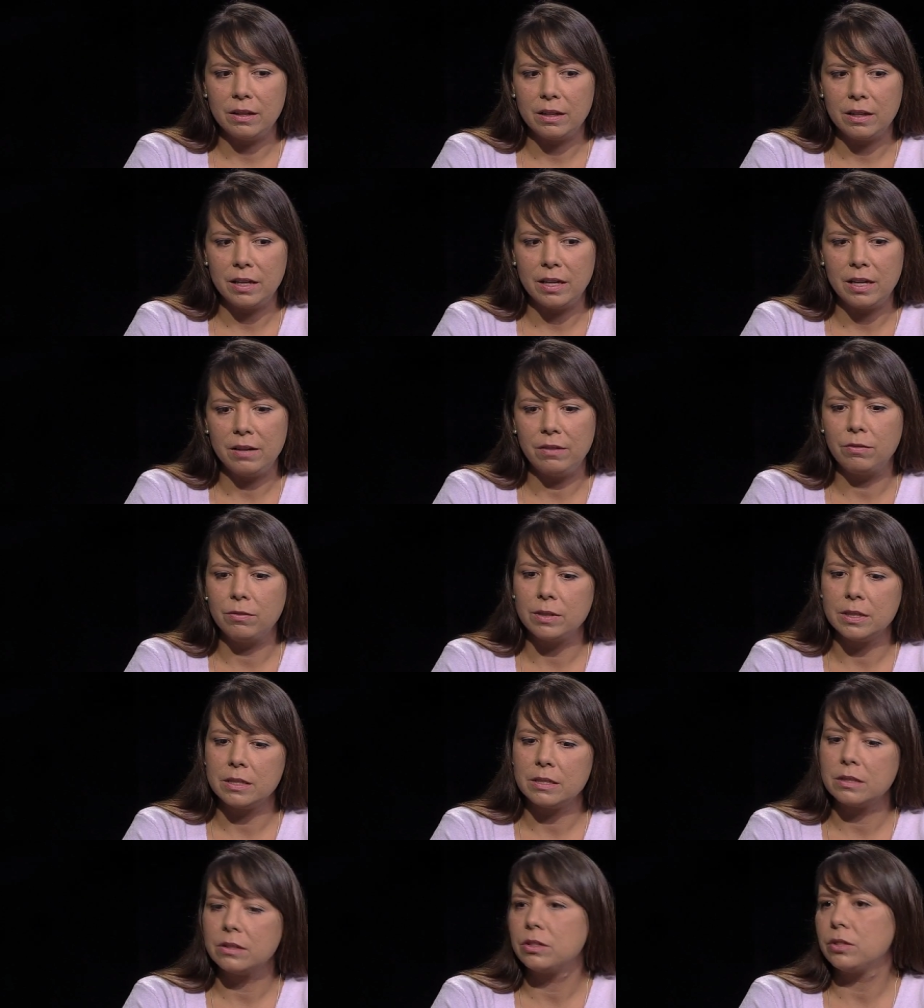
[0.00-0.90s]
he
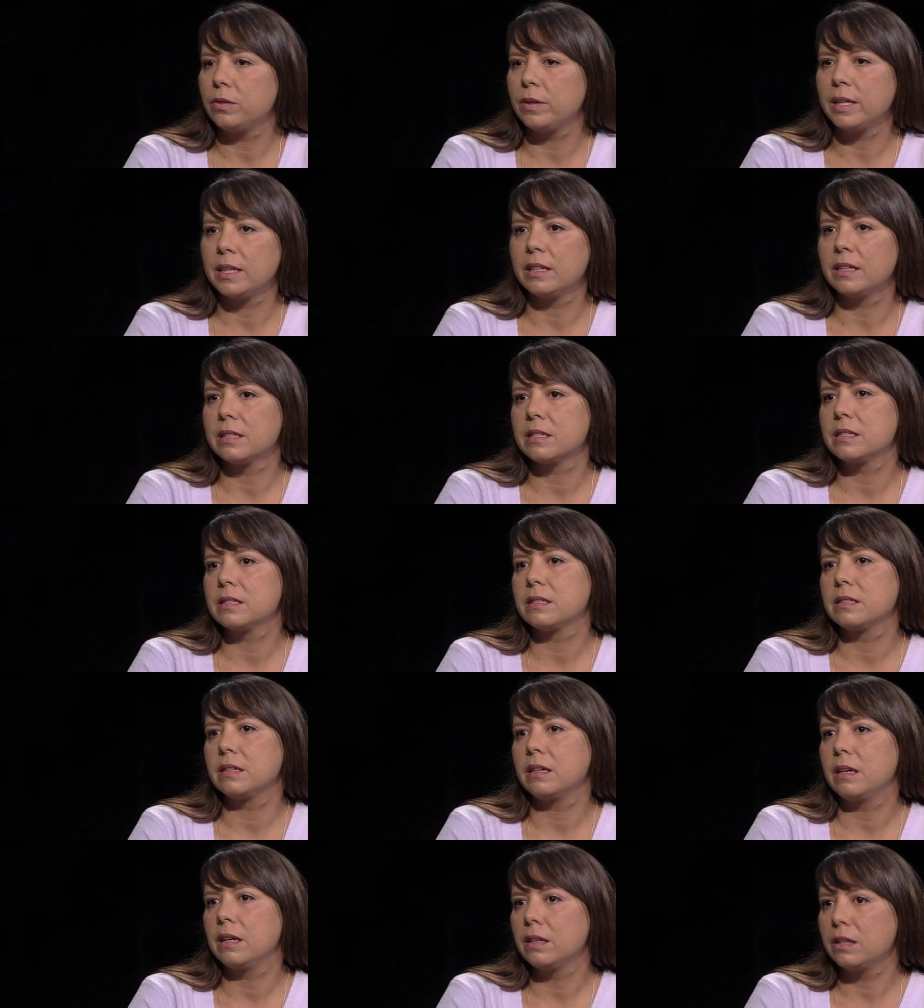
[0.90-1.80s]
was doing
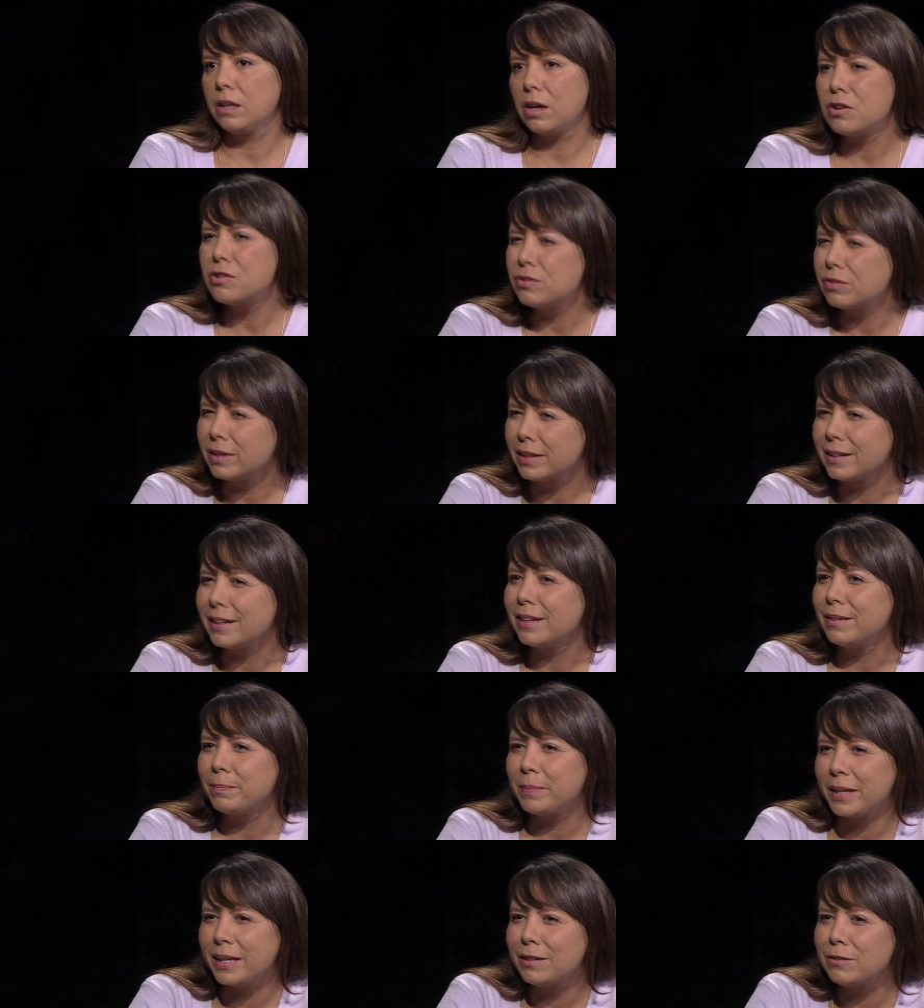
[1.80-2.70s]
this alone.
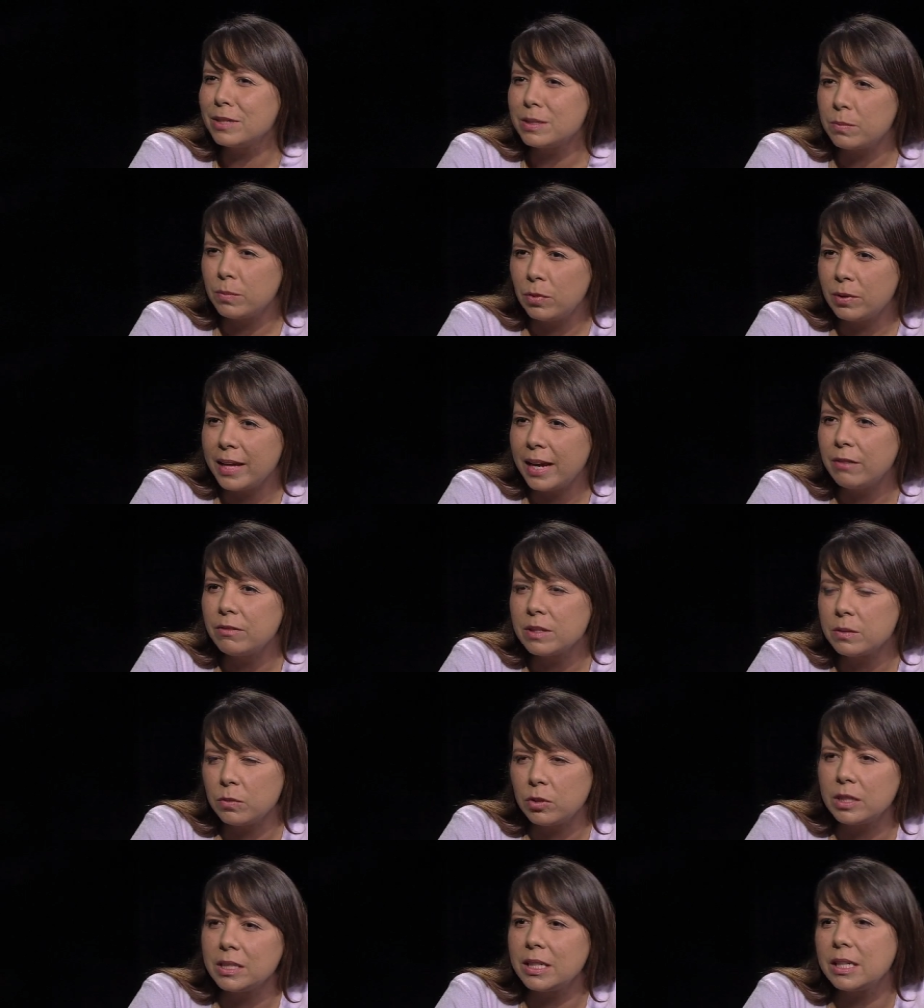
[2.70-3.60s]
But it was that was
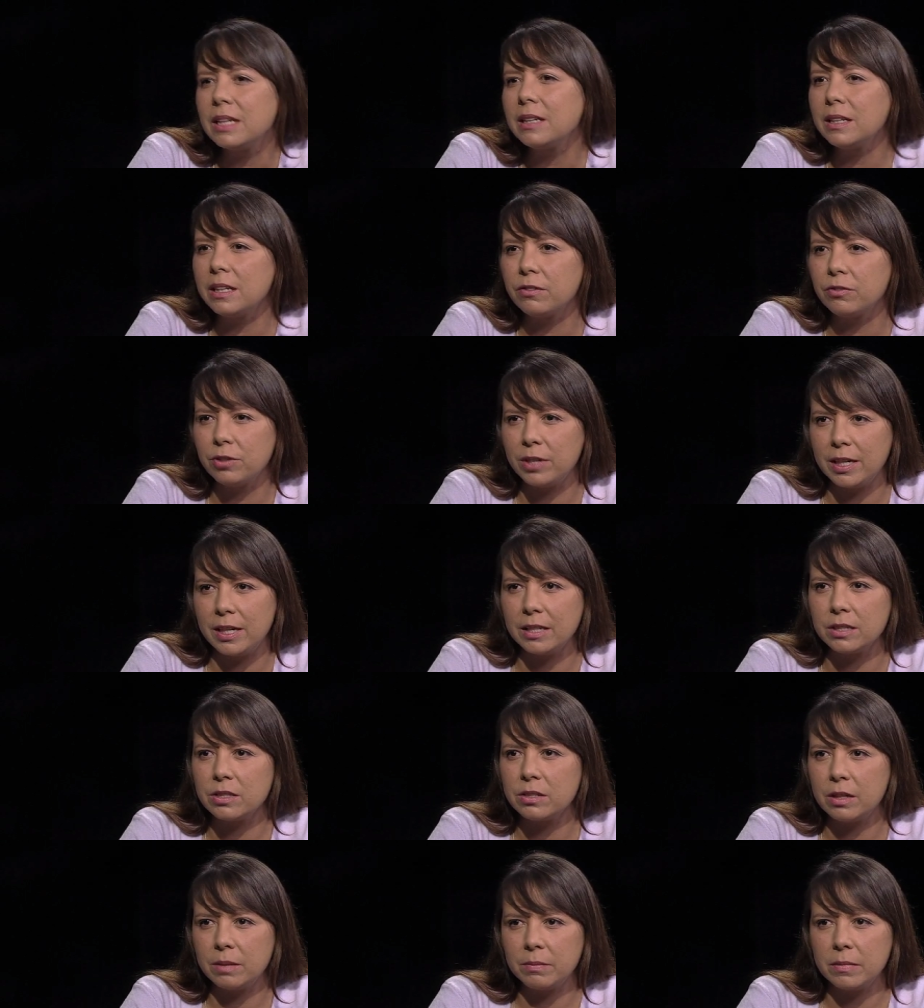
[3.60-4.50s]
more tea leaf
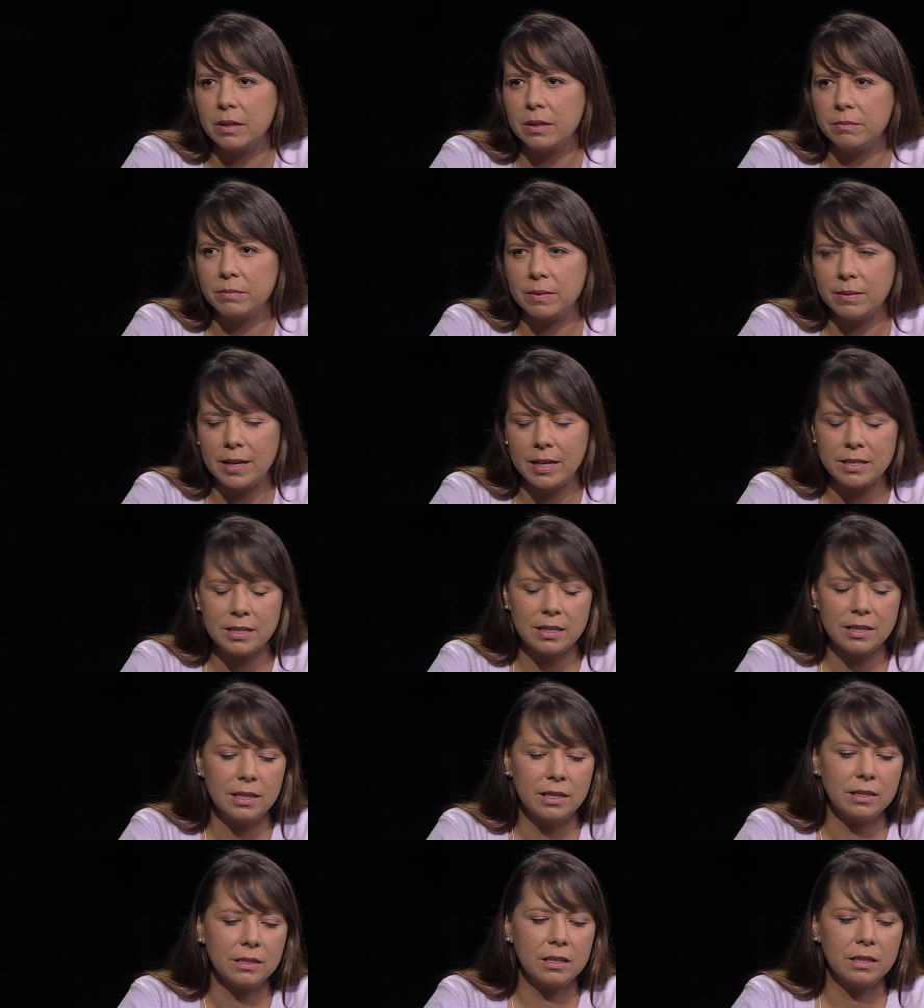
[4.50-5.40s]
reading, so I'm
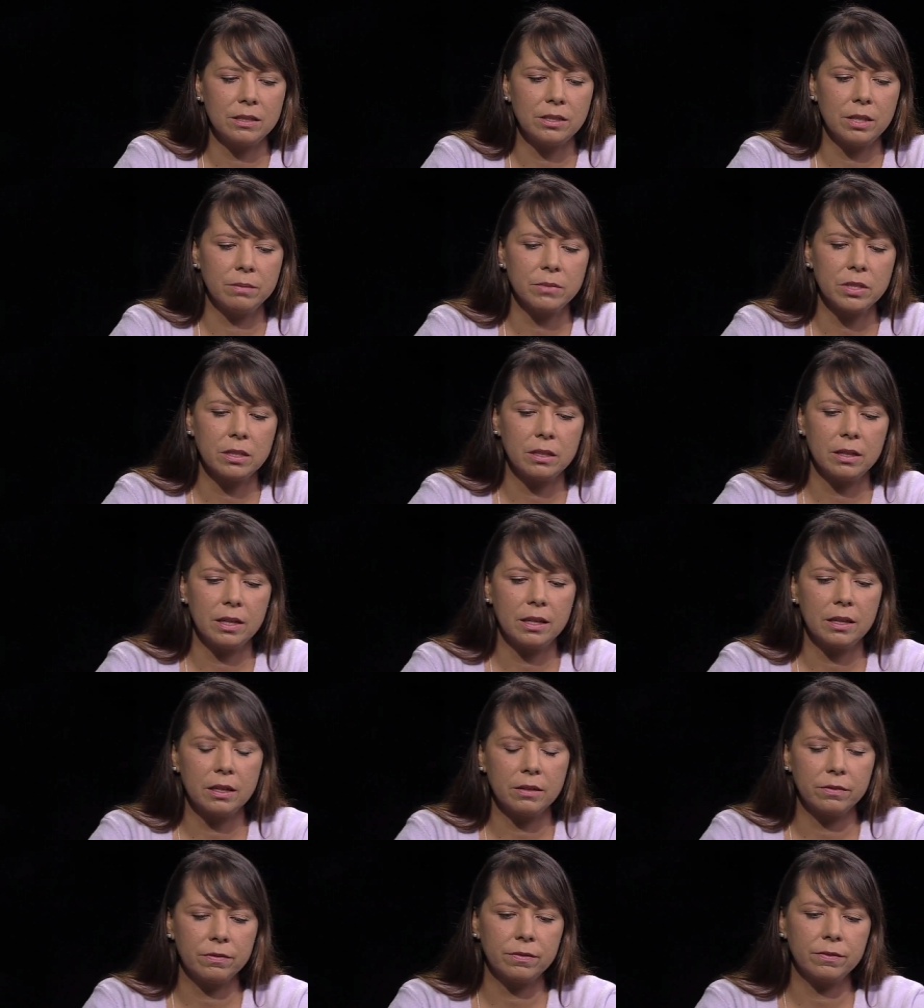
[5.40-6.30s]
hesitant to jump to like
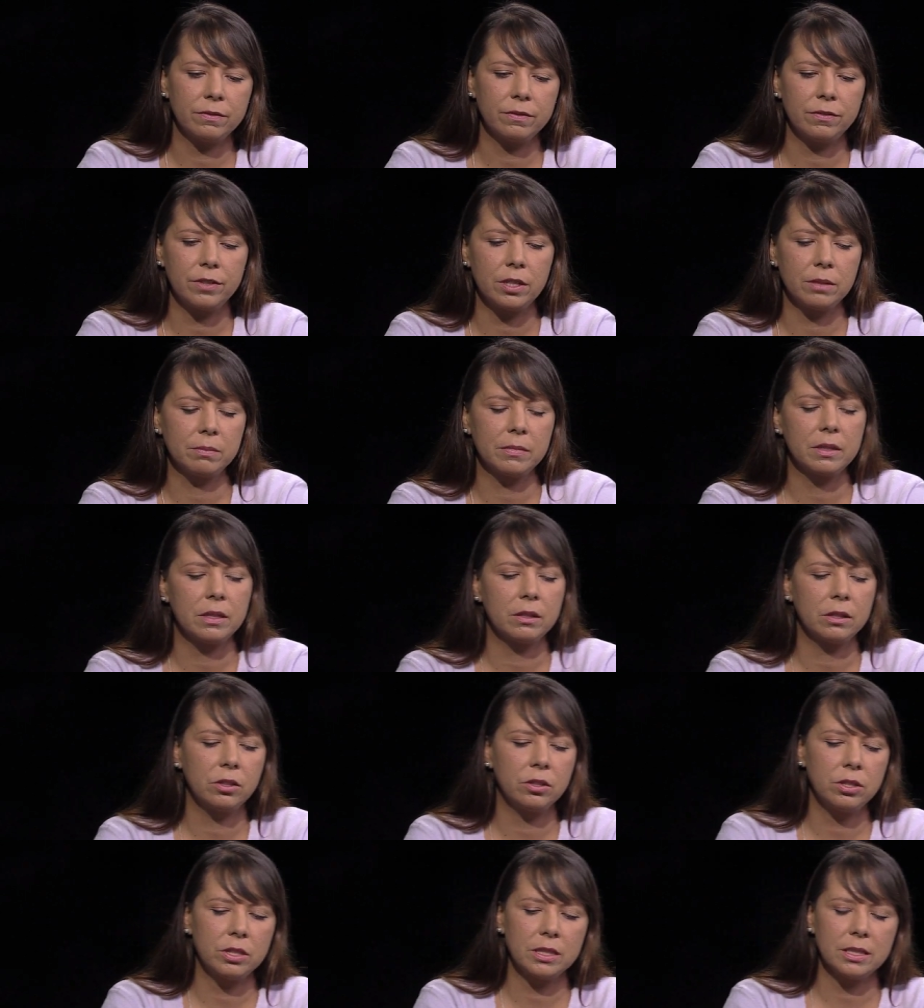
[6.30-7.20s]
confirm
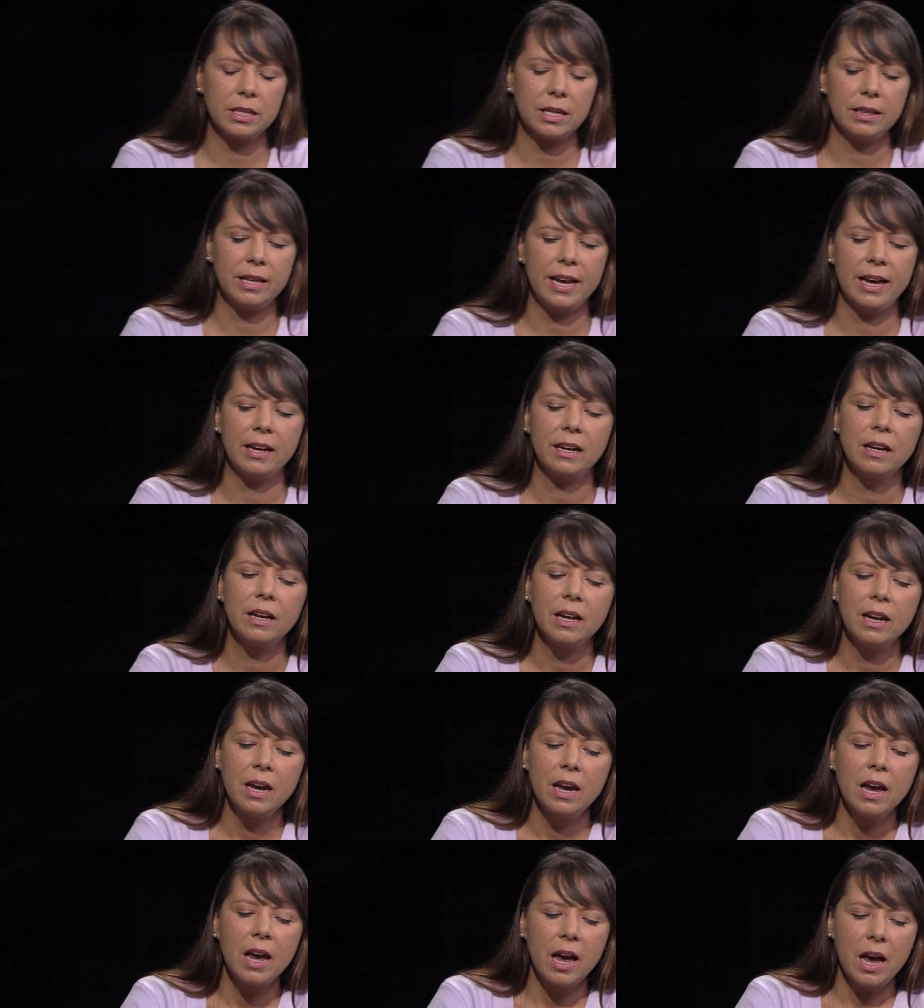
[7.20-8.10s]
conclusions on
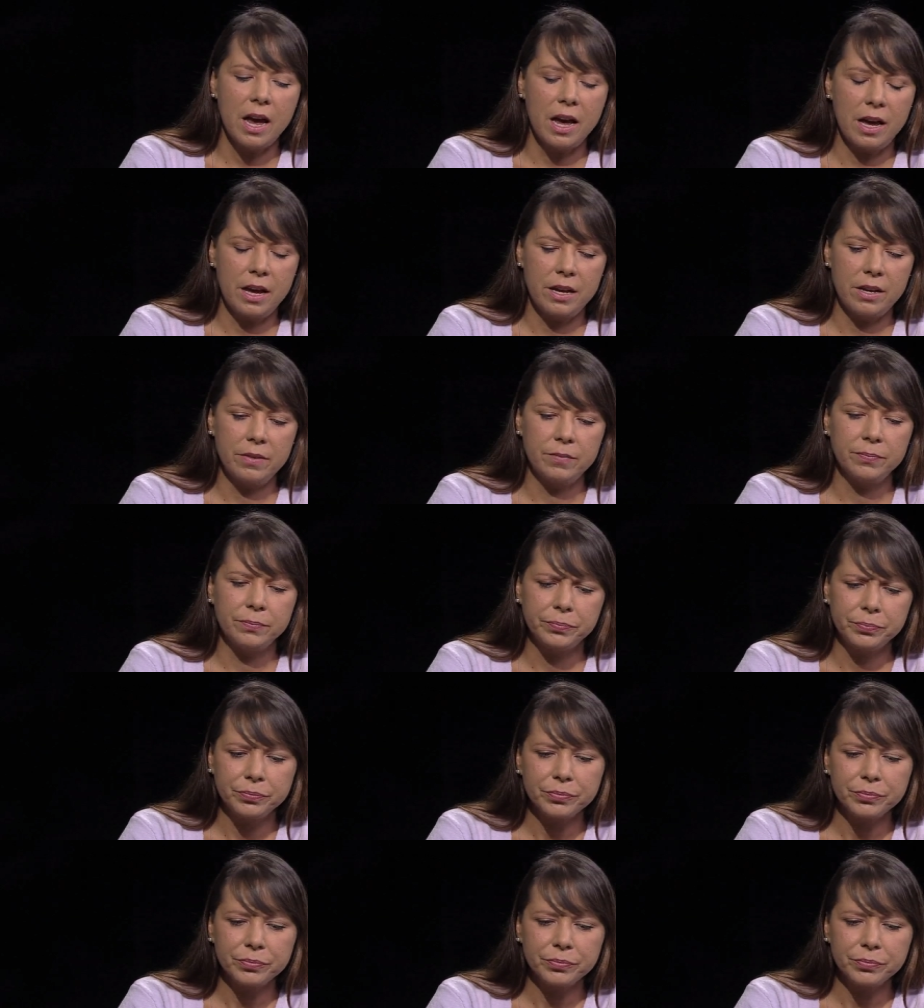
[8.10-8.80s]
that.